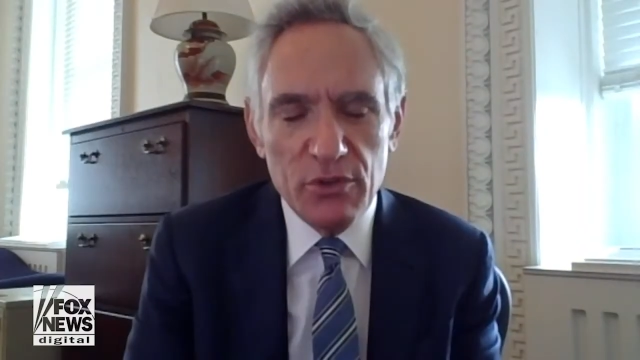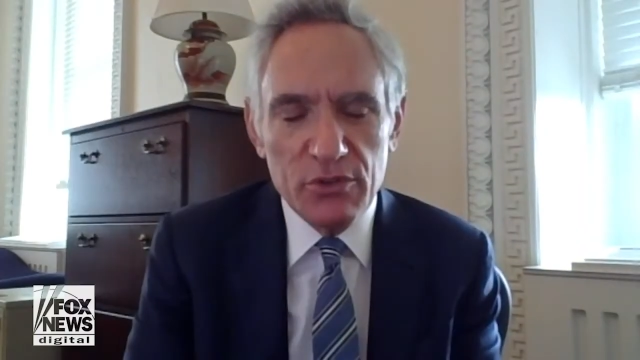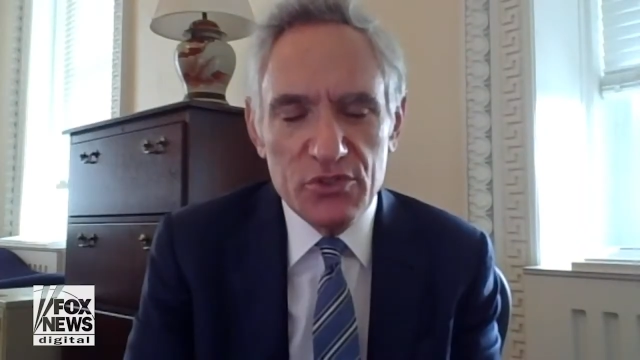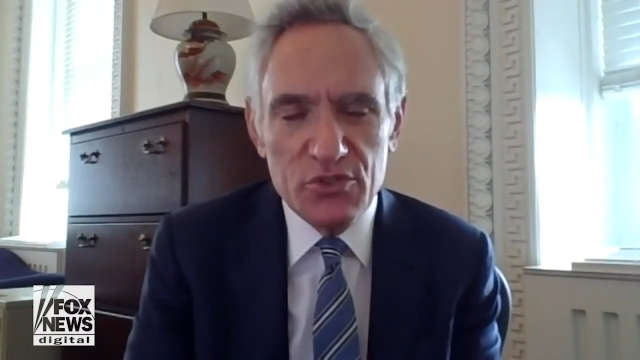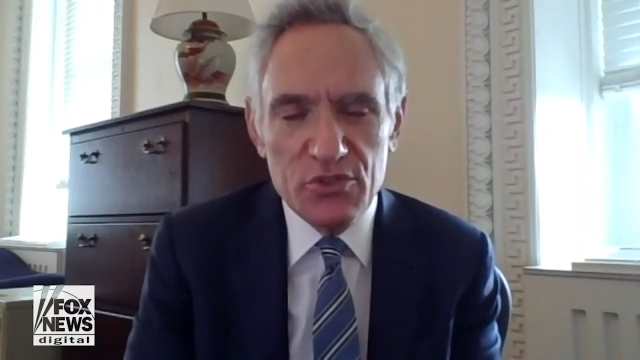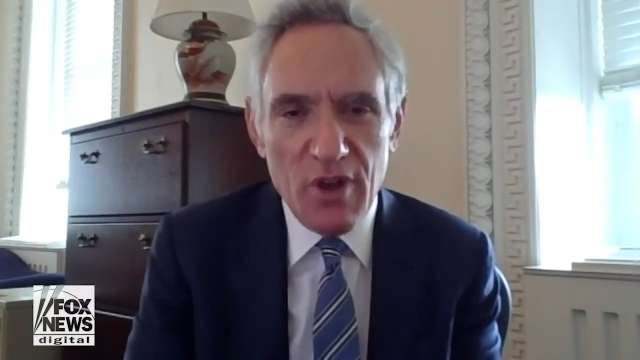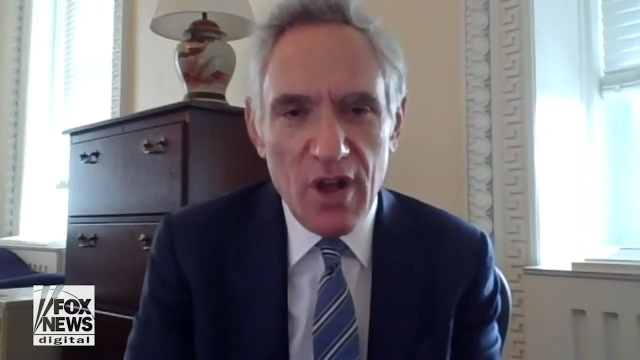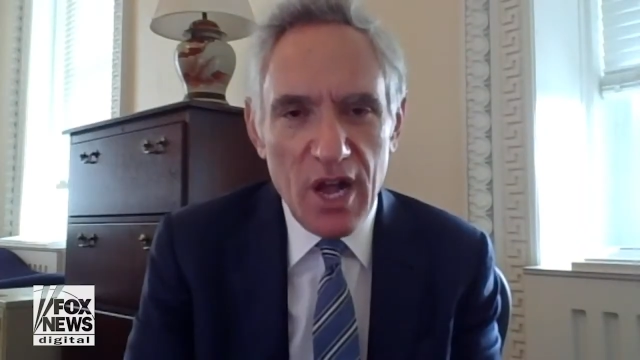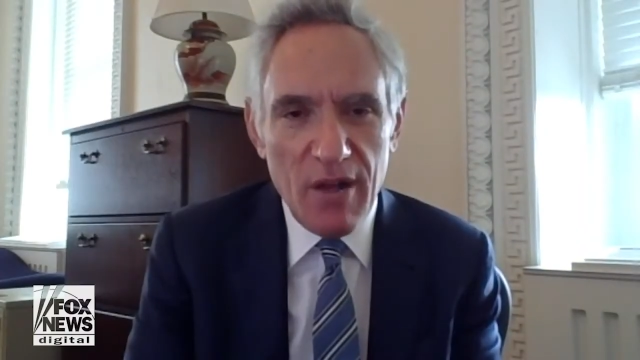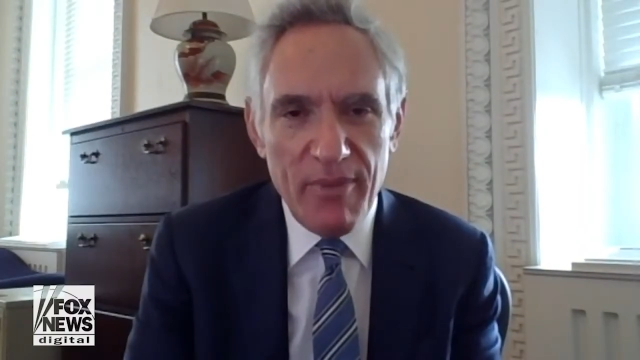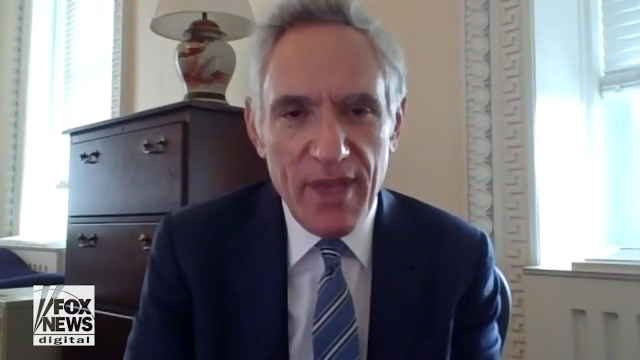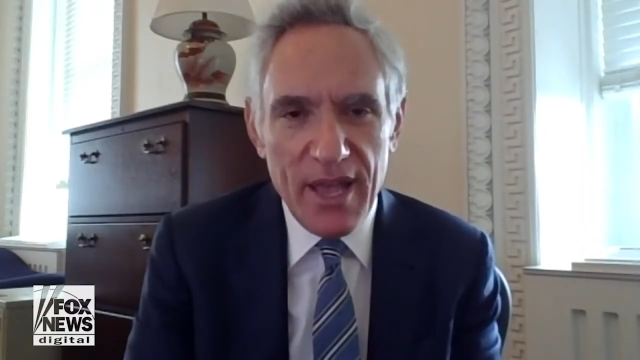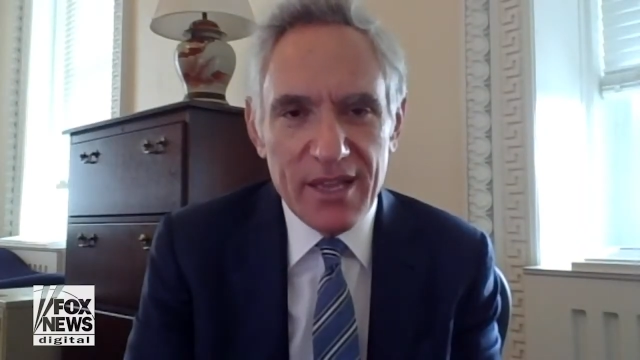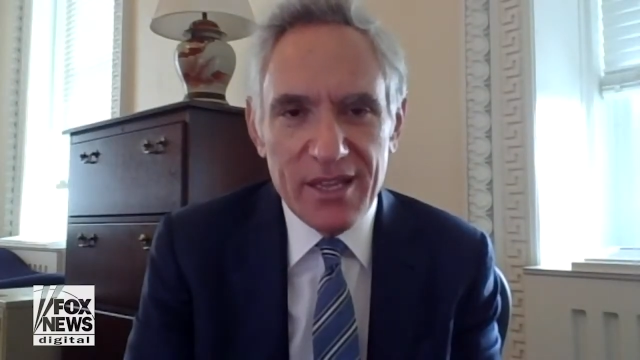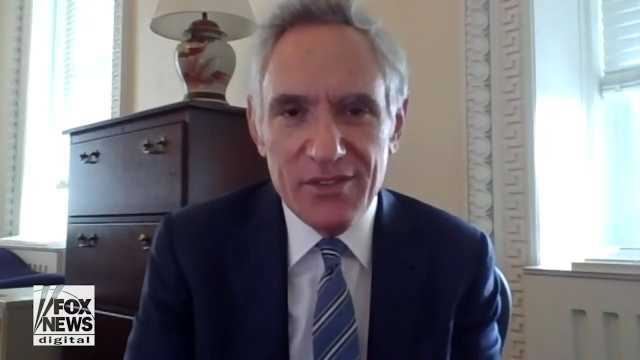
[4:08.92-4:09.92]
drawback in
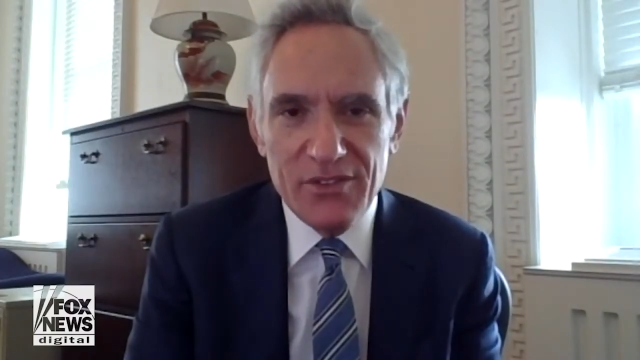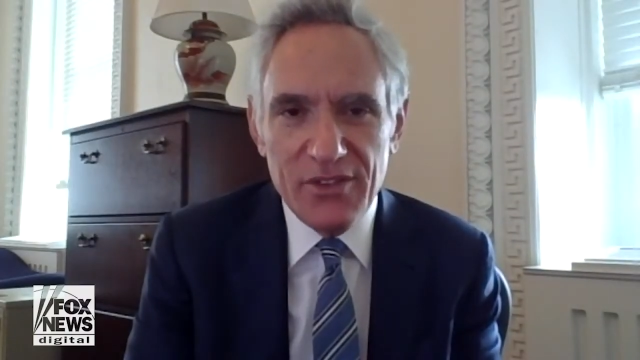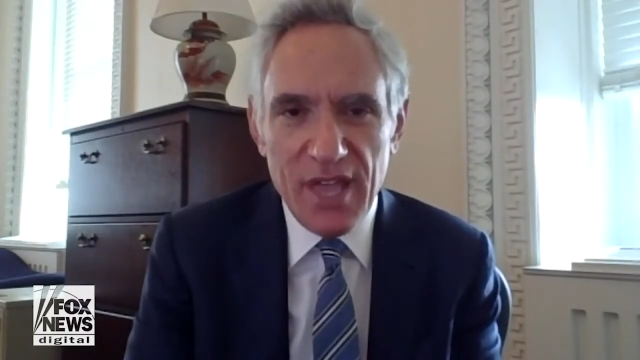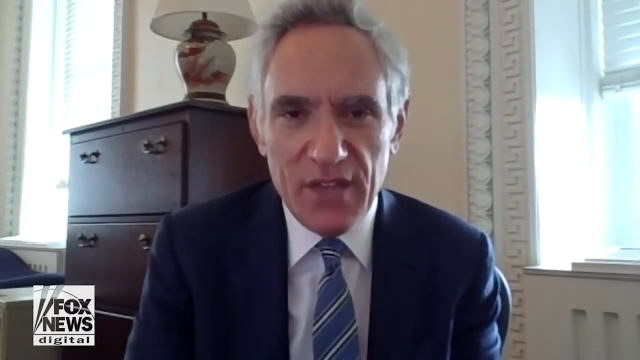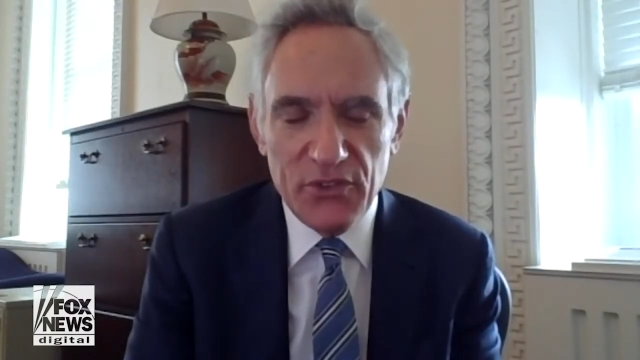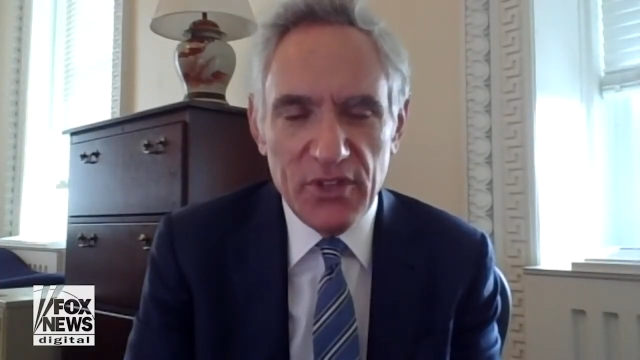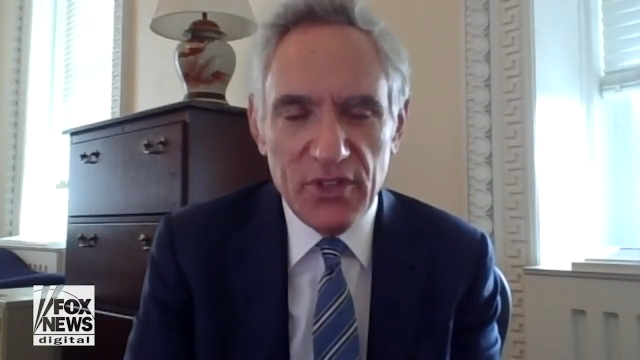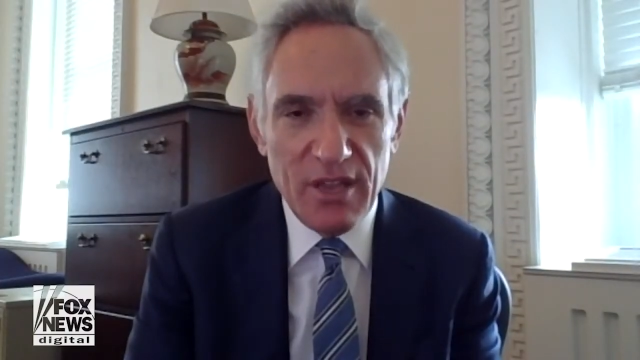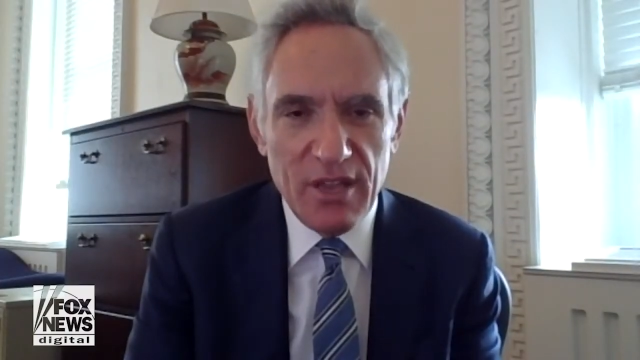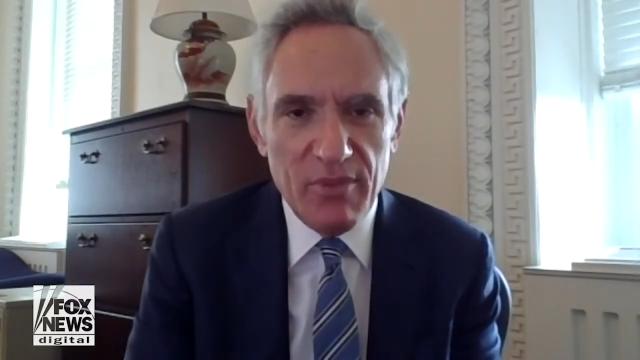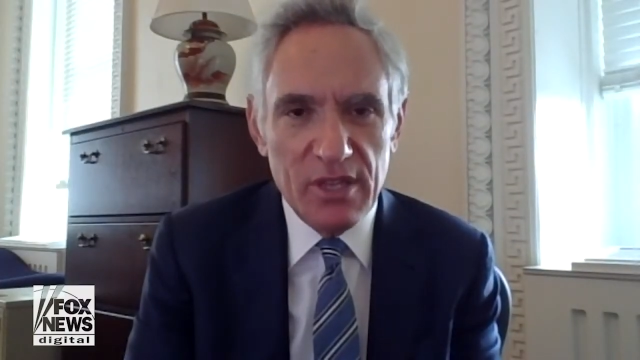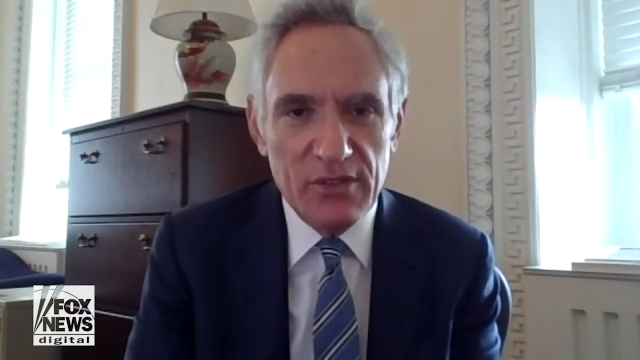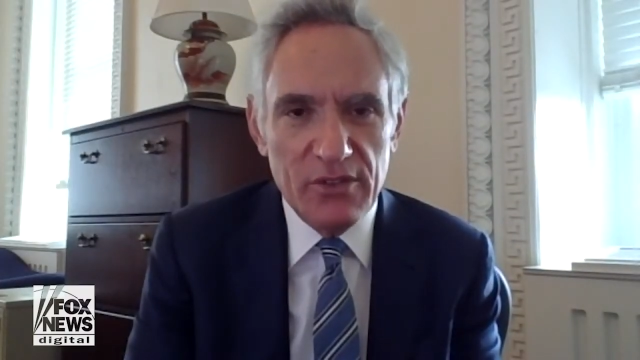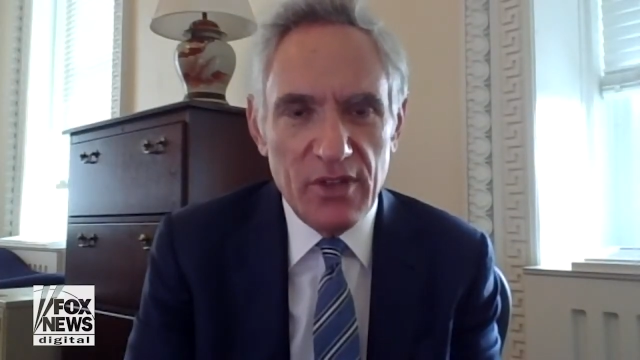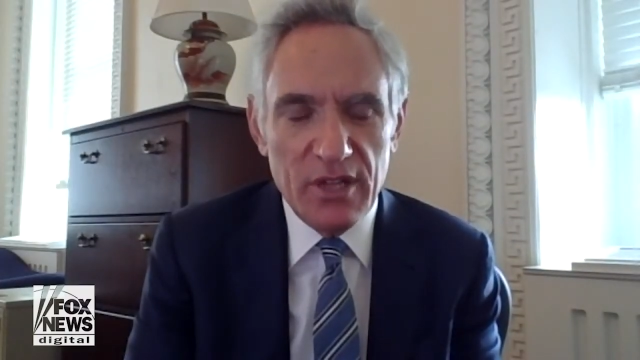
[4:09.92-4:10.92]
testing being done here.